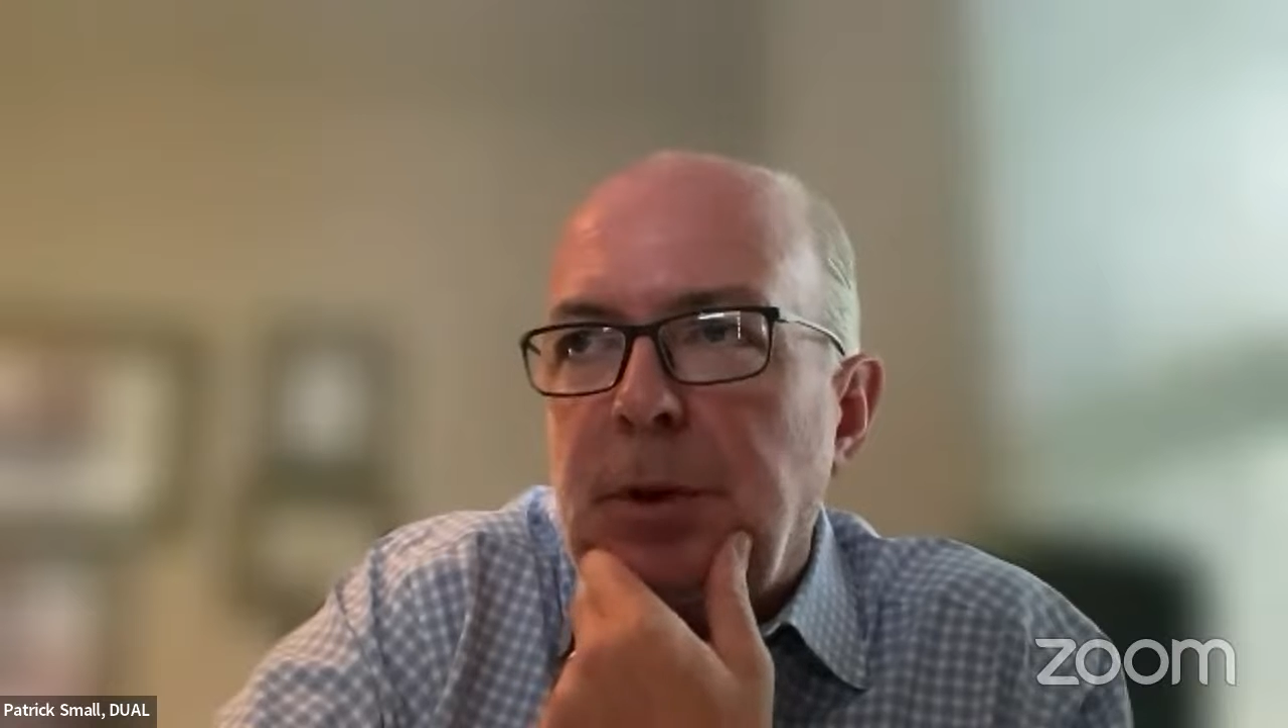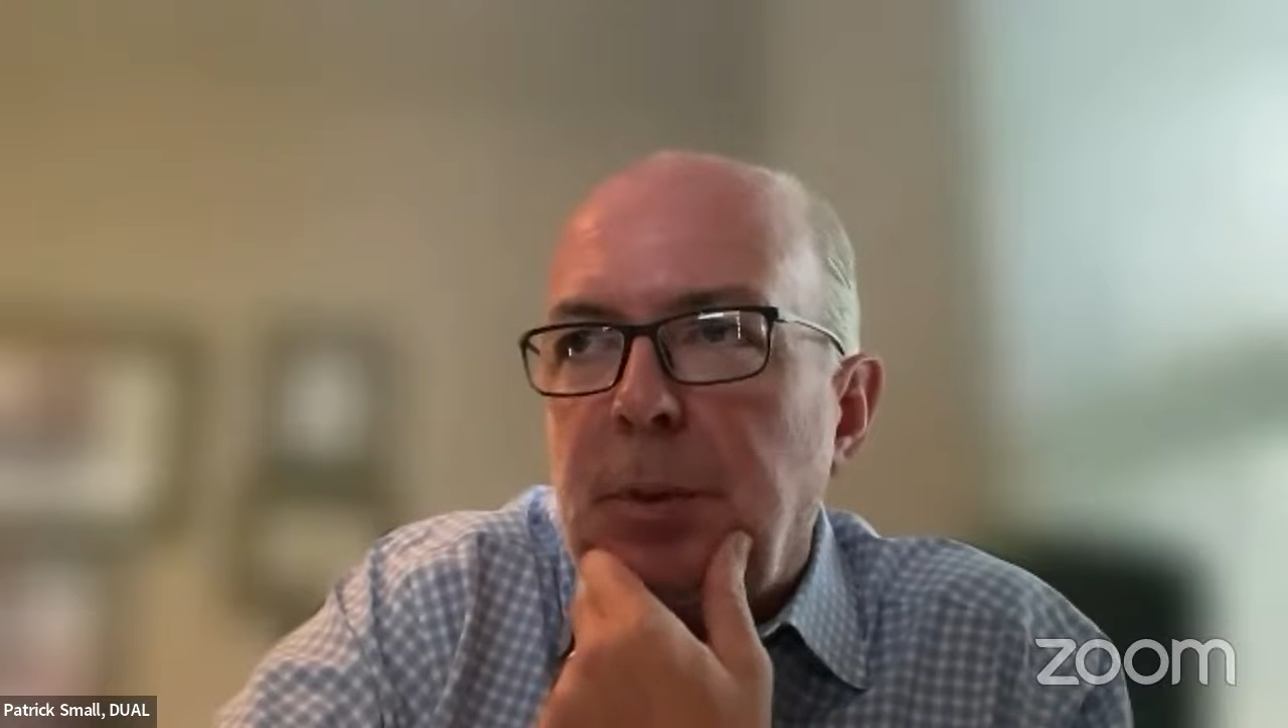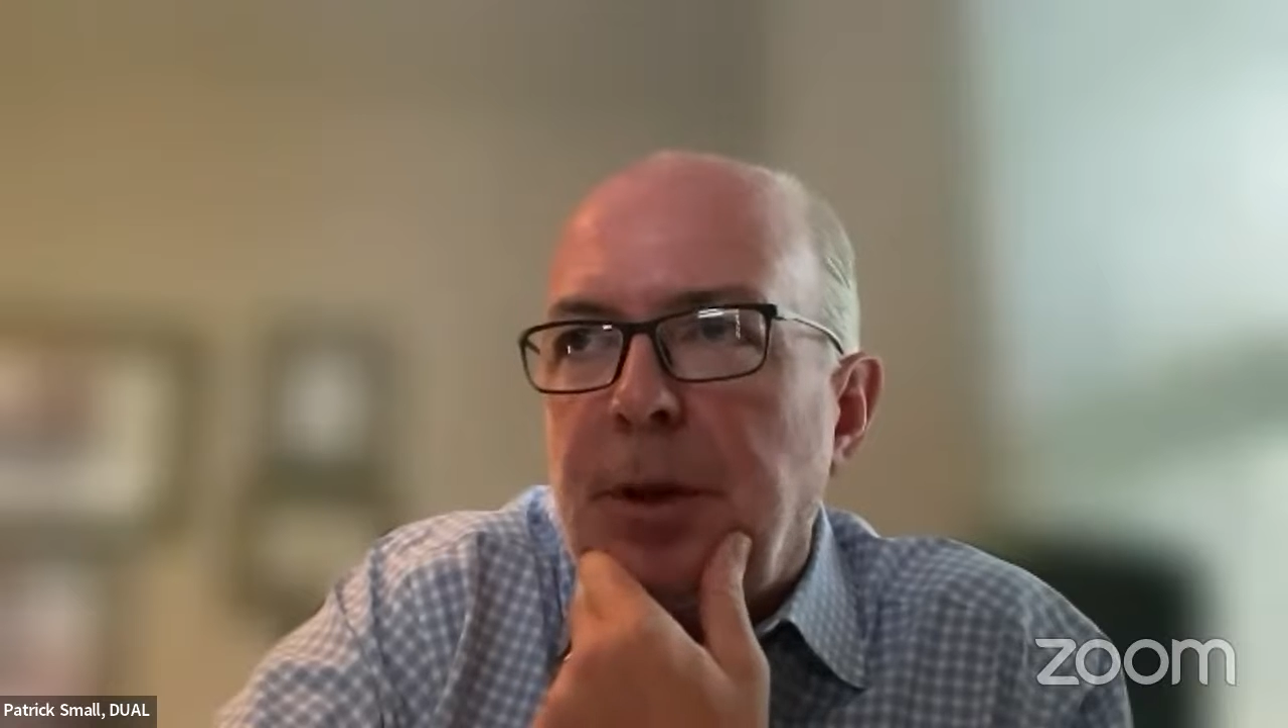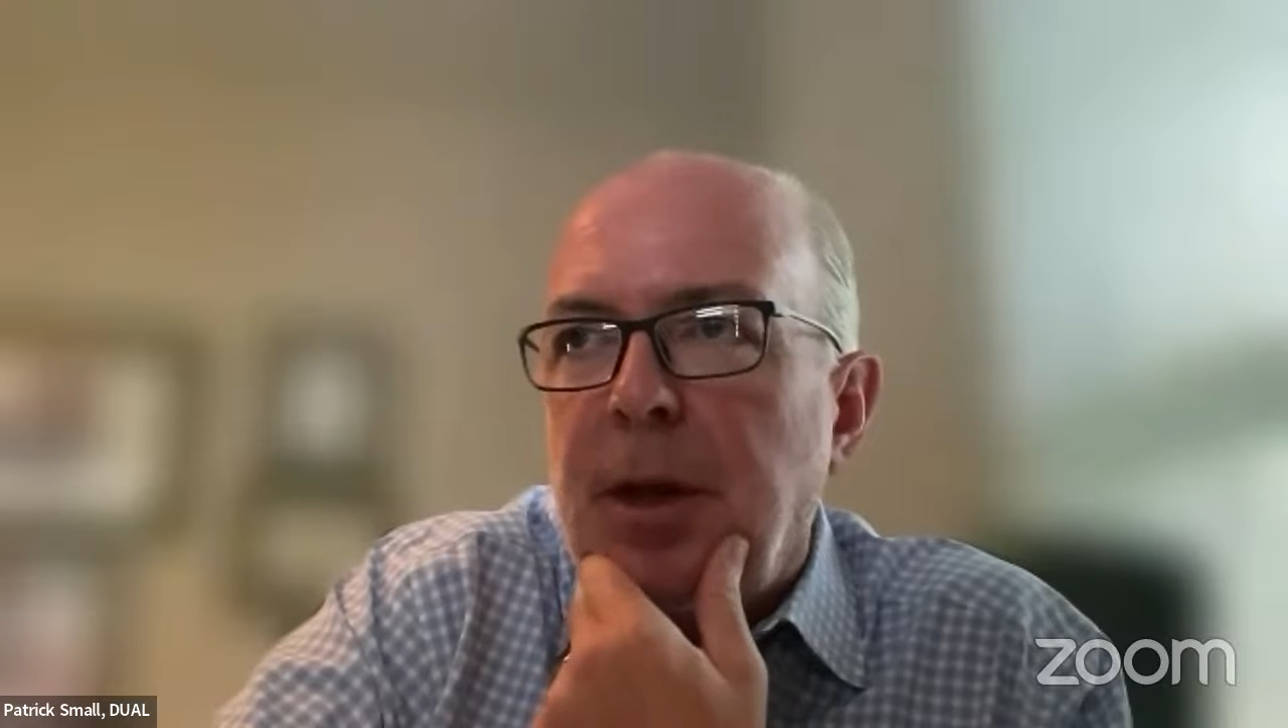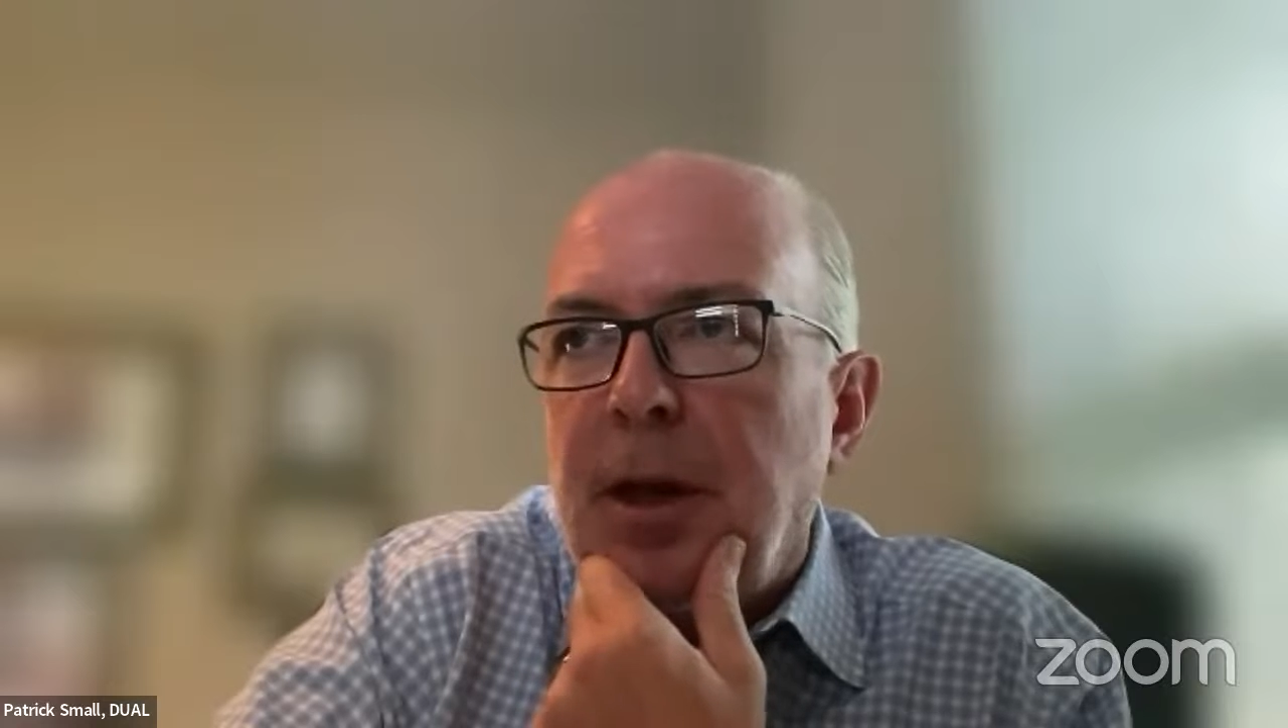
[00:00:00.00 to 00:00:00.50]

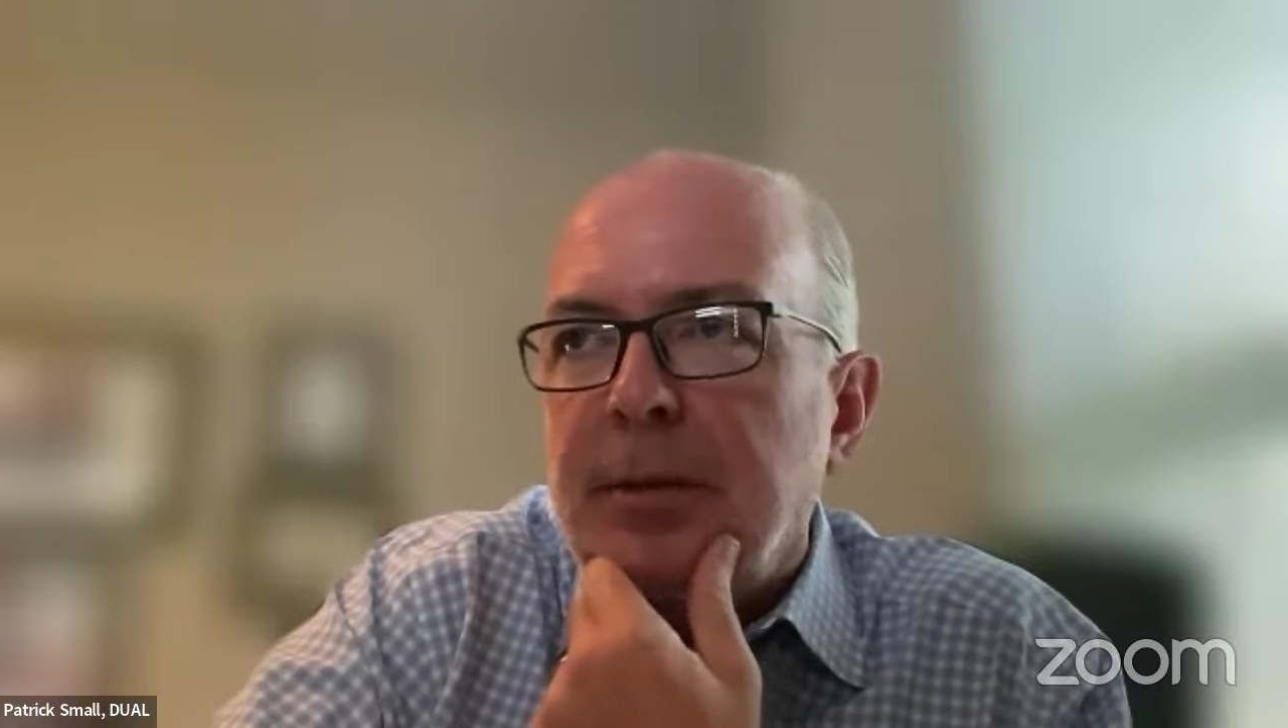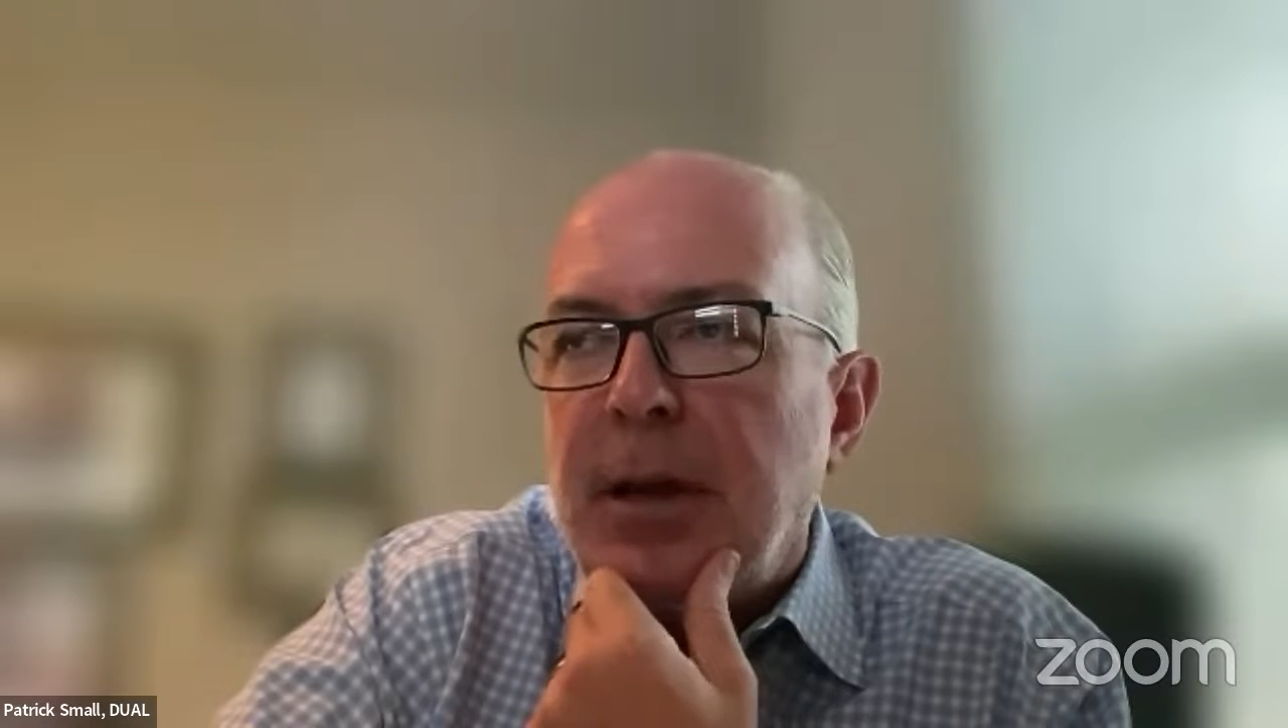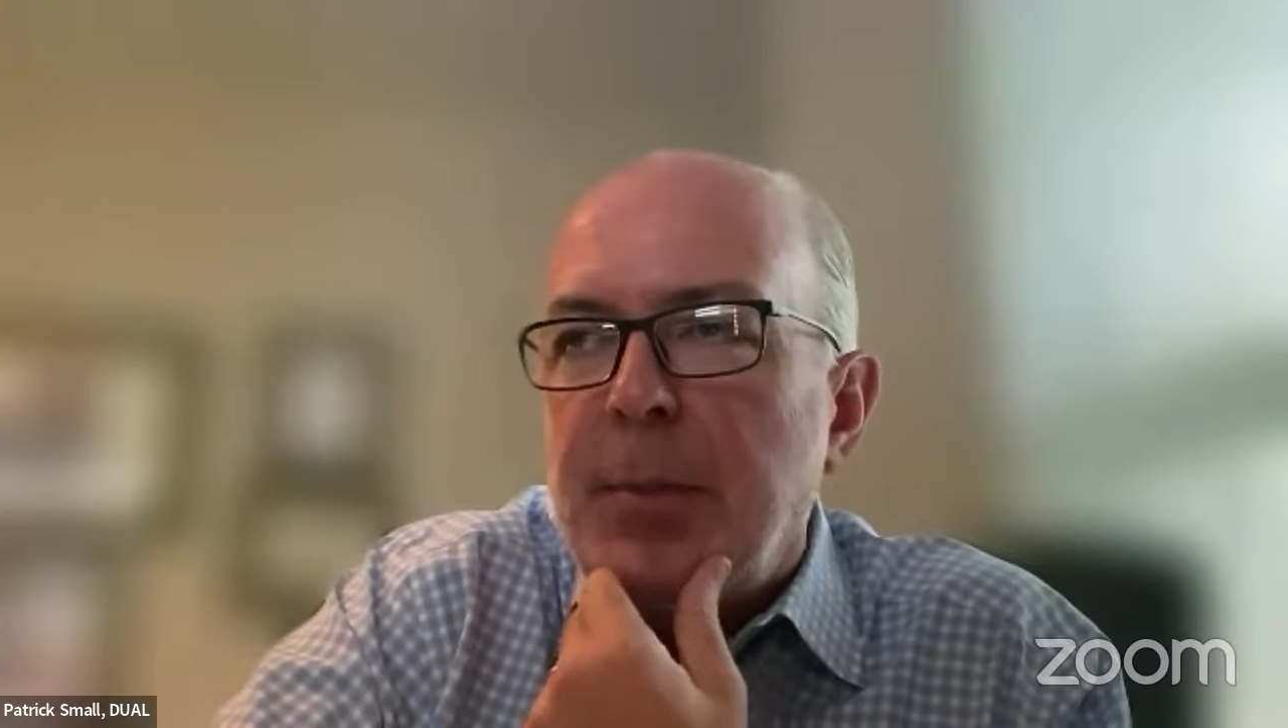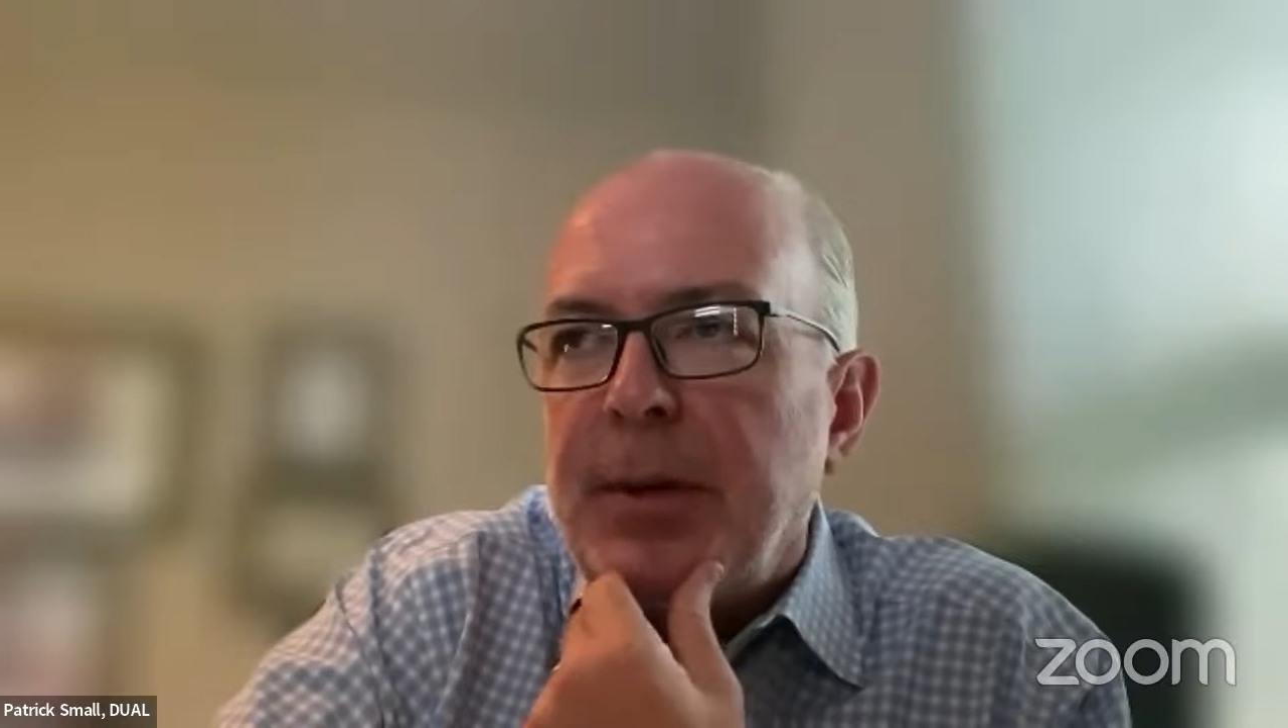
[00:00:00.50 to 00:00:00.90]
little bit ahead of time,